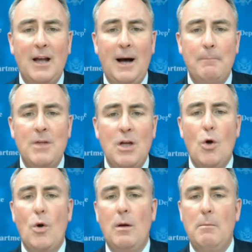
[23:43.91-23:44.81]
Um,
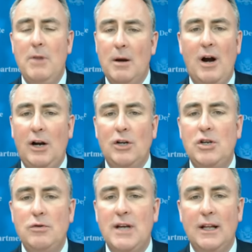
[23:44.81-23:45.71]
Mary Margaret,
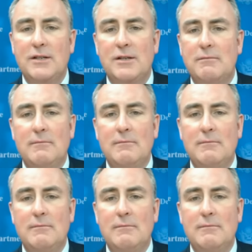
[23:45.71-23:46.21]
can you tell us?